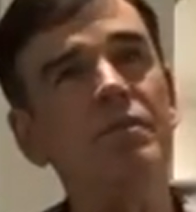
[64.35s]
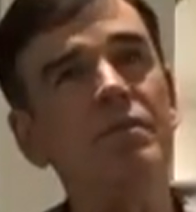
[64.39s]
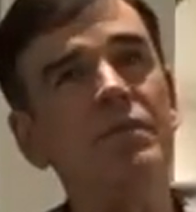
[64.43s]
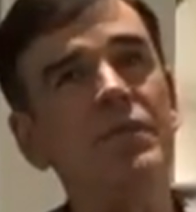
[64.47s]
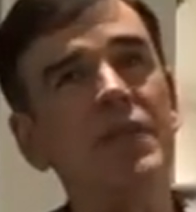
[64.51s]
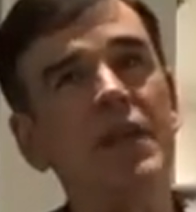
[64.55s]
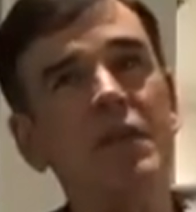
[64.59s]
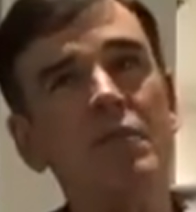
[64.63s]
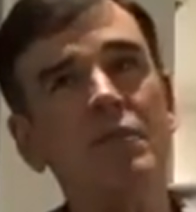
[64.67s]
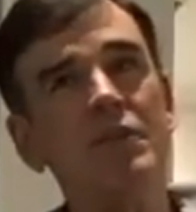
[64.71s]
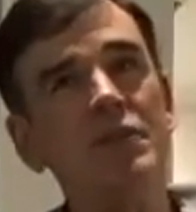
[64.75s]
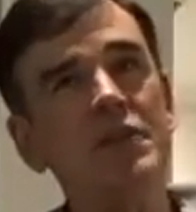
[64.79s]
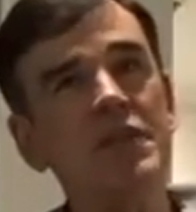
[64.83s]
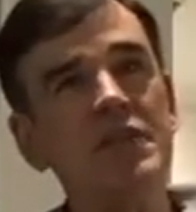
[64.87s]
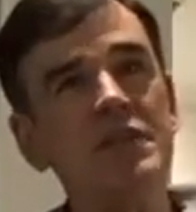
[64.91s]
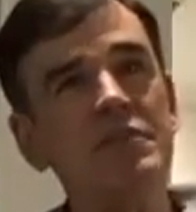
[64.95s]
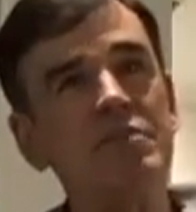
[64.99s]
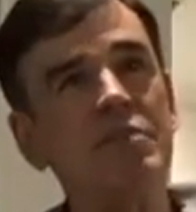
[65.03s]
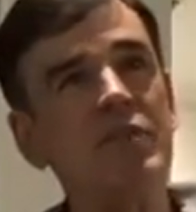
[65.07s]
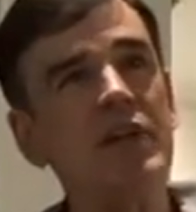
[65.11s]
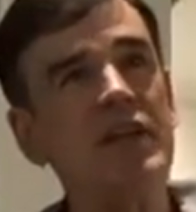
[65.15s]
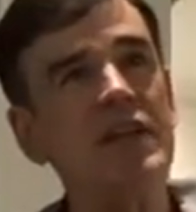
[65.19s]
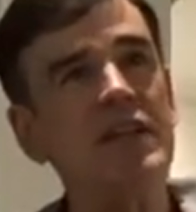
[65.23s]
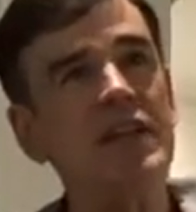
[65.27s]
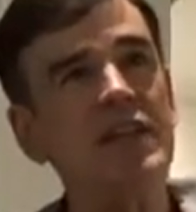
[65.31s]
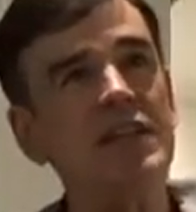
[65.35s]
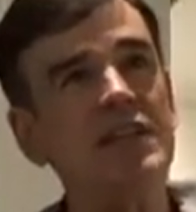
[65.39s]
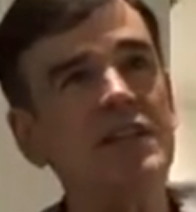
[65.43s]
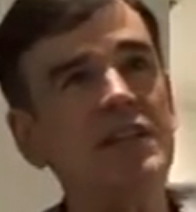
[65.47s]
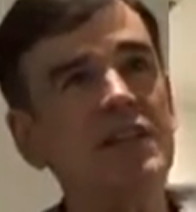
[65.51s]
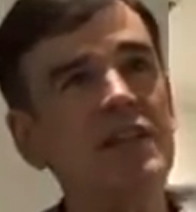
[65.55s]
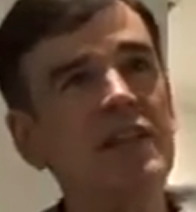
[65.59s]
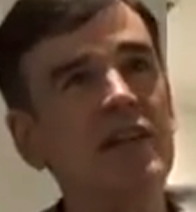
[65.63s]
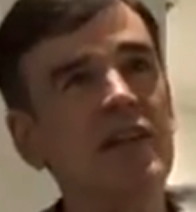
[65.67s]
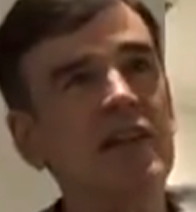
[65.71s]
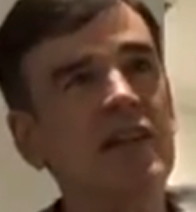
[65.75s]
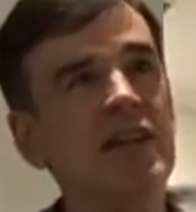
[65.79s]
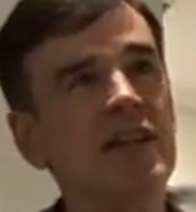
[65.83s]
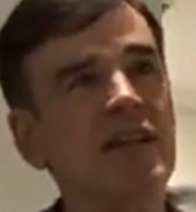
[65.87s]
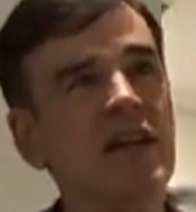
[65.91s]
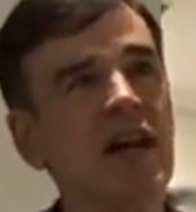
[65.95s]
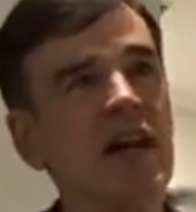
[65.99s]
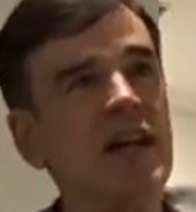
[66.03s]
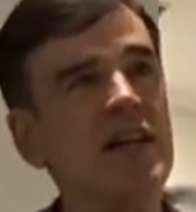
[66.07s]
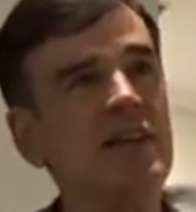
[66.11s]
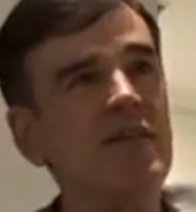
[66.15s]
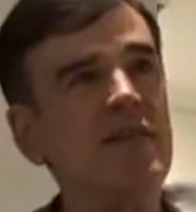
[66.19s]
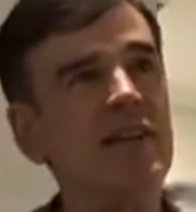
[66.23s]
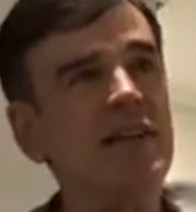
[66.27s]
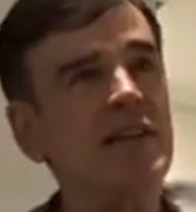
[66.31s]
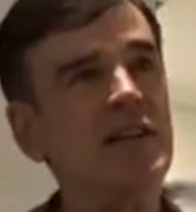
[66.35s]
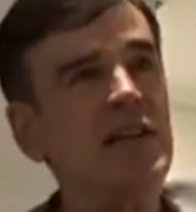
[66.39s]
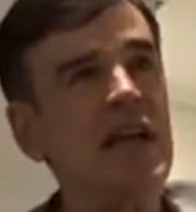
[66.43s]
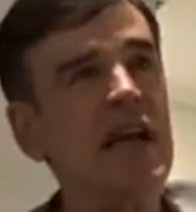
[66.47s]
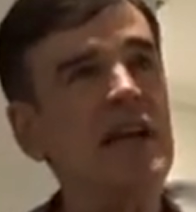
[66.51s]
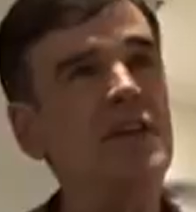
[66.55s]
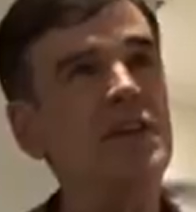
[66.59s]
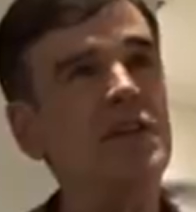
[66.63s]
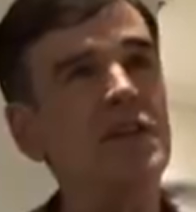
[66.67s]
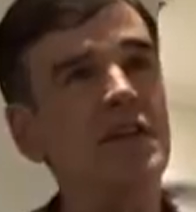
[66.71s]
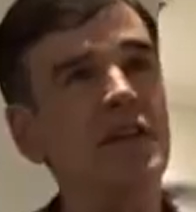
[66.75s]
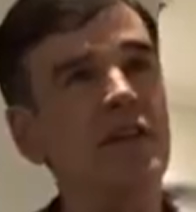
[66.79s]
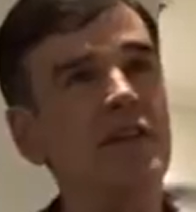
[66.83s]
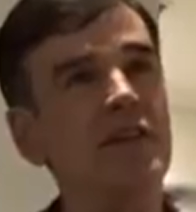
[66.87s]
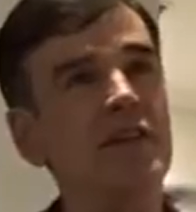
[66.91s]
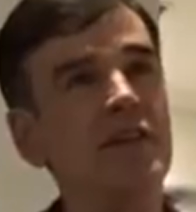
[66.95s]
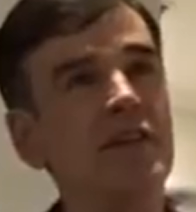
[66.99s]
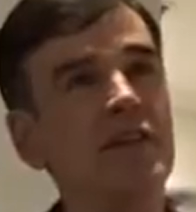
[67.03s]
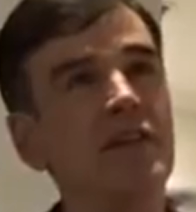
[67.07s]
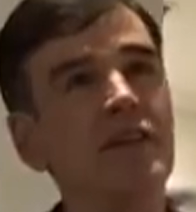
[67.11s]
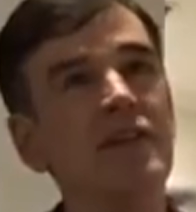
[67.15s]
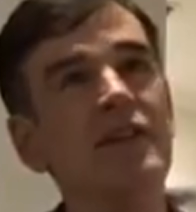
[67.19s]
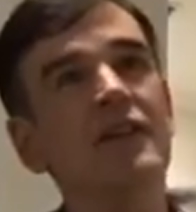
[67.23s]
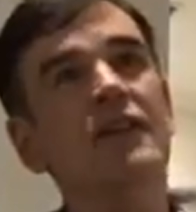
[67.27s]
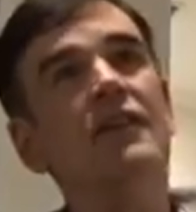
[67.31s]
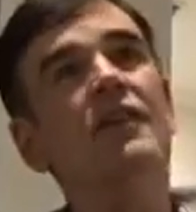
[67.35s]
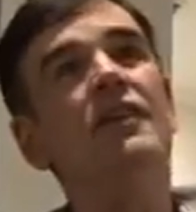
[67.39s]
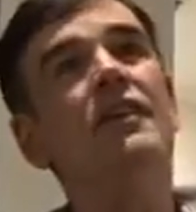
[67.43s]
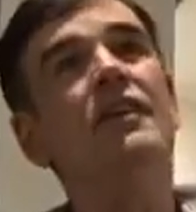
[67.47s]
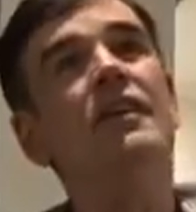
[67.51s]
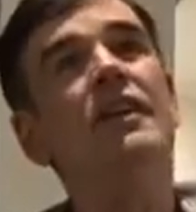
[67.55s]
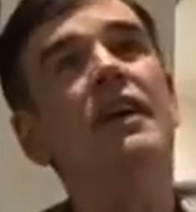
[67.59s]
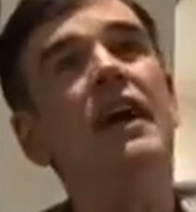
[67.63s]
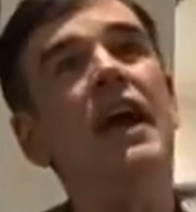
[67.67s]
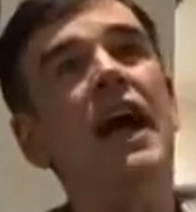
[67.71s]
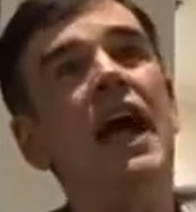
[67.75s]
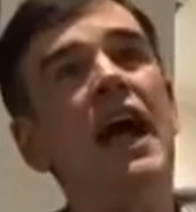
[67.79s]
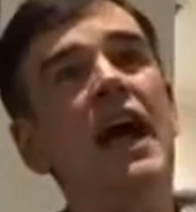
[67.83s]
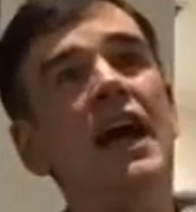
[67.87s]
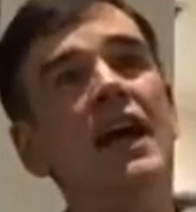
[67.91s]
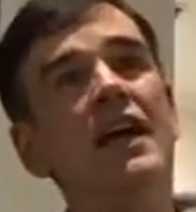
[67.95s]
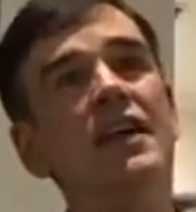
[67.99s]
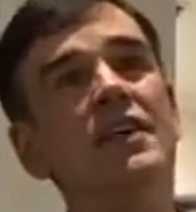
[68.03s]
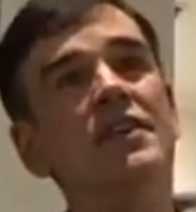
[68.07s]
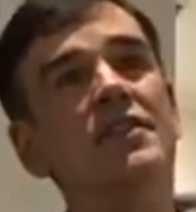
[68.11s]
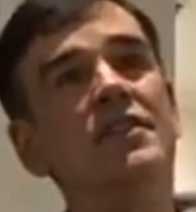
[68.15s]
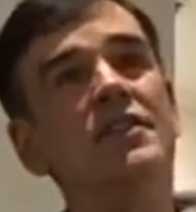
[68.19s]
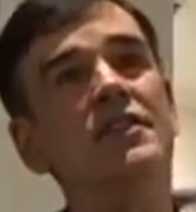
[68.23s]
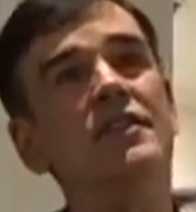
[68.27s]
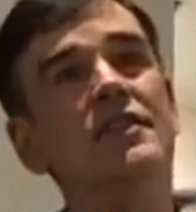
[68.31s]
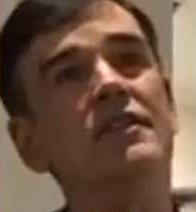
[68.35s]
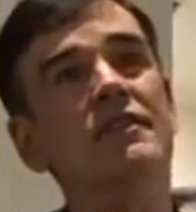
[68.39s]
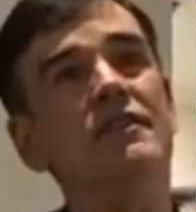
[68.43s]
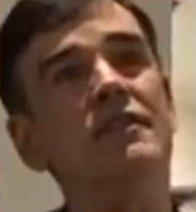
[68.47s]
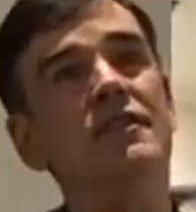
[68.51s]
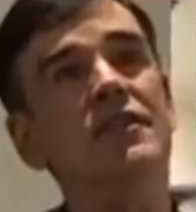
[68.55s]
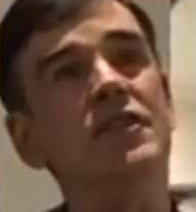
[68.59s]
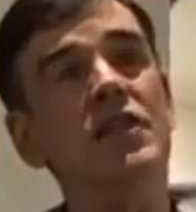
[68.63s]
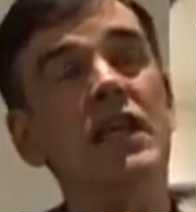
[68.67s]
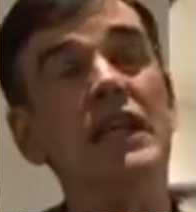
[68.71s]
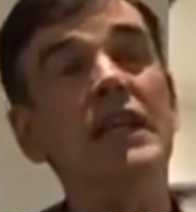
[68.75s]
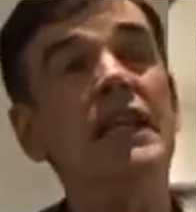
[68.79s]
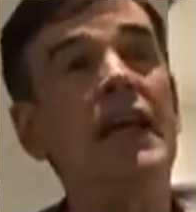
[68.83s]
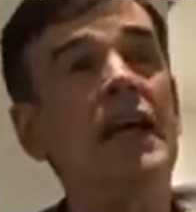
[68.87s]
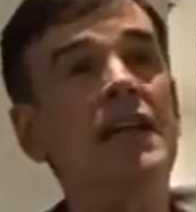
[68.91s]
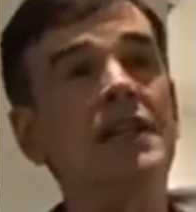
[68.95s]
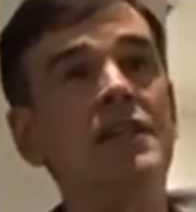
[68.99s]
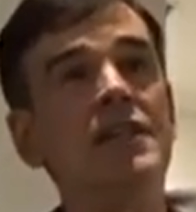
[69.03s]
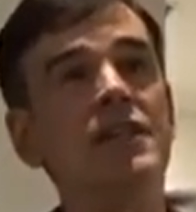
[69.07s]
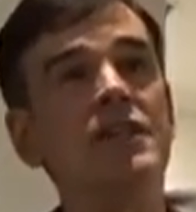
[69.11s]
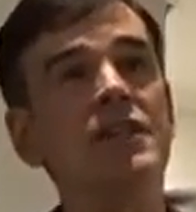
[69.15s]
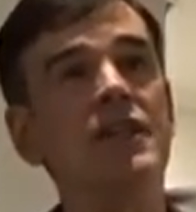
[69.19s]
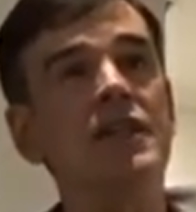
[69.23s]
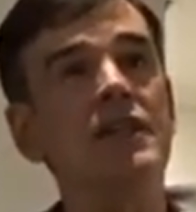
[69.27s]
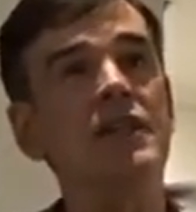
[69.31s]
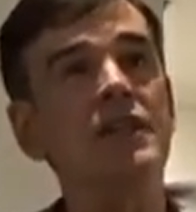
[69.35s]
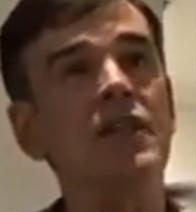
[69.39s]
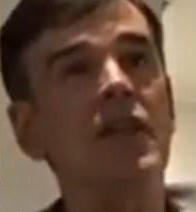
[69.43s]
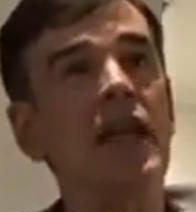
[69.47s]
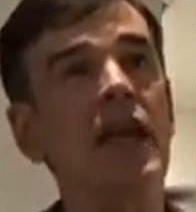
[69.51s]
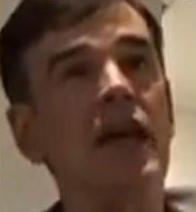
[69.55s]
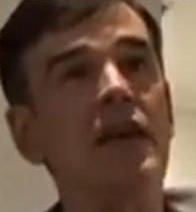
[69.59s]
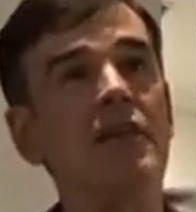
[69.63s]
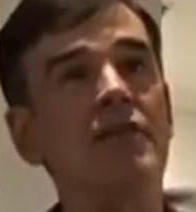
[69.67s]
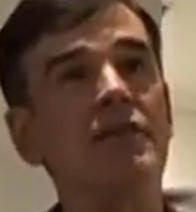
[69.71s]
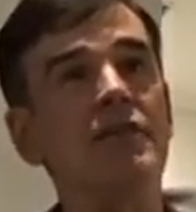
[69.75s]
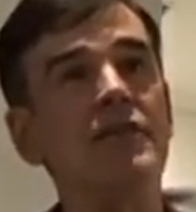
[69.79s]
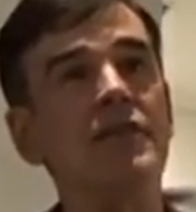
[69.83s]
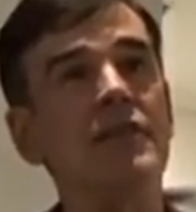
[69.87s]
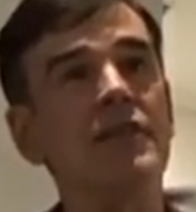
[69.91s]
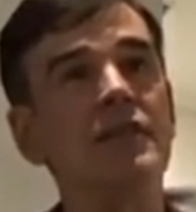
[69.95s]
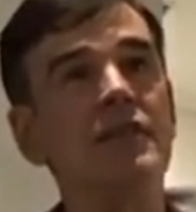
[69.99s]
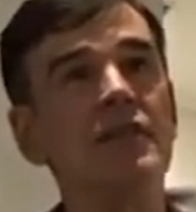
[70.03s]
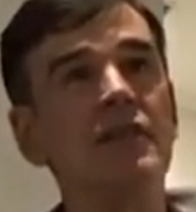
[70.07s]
there would just be this kind of a tension as teenagers just left.